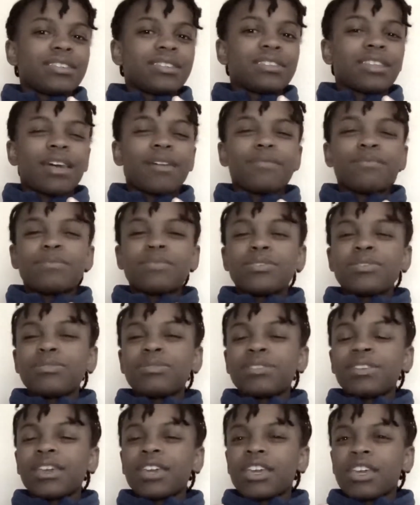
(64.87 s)
that
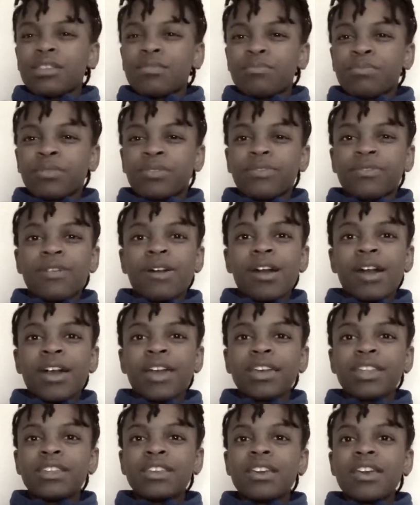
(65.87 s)
music can
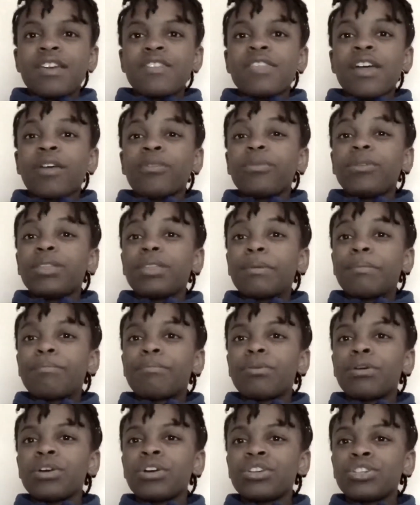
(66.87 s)
provide that really
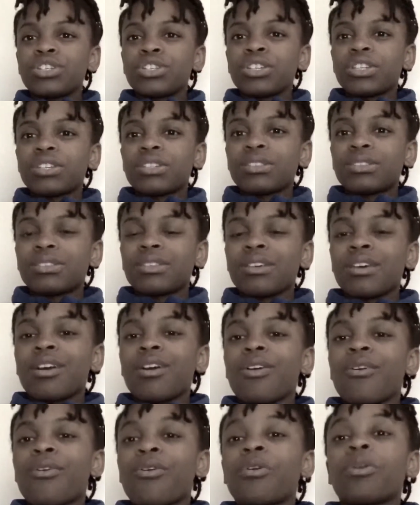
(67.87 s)
pushes a
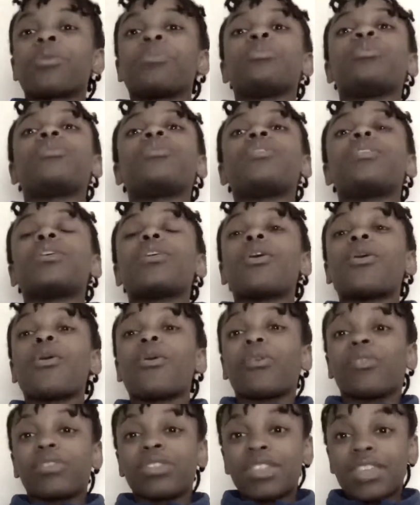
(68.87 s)
horror movie
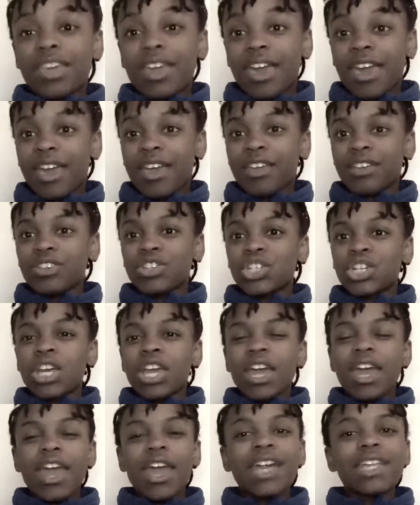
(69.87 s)
over the edge
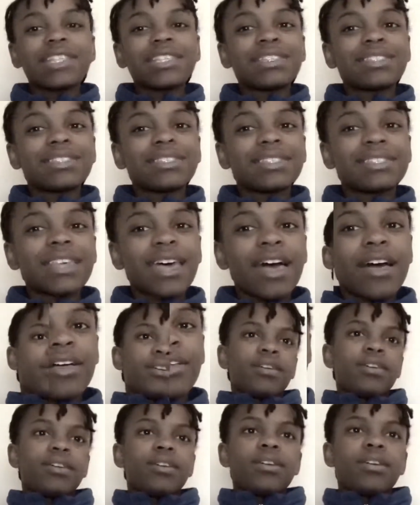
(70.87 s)
and
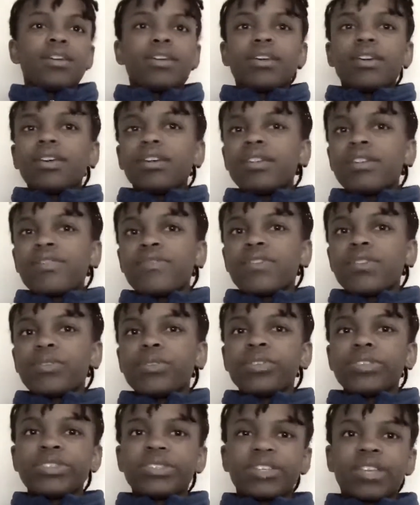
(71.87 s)
sells. In a
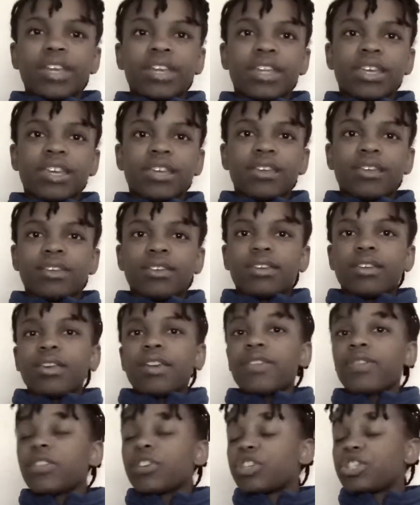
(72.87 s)
viewer study
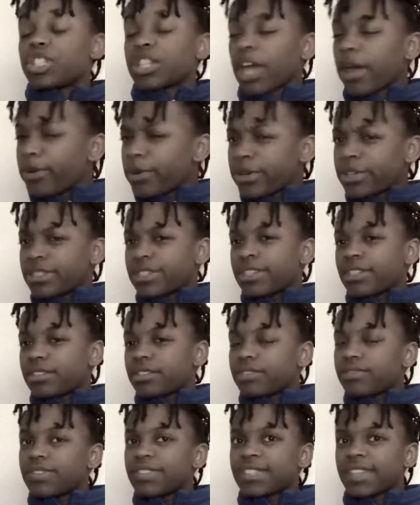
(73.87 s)
in the shower scene
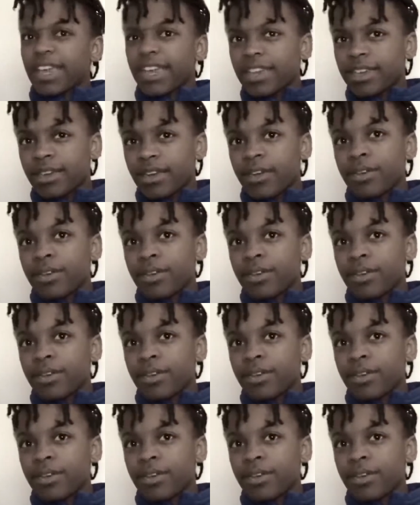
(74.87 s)
of Psycho,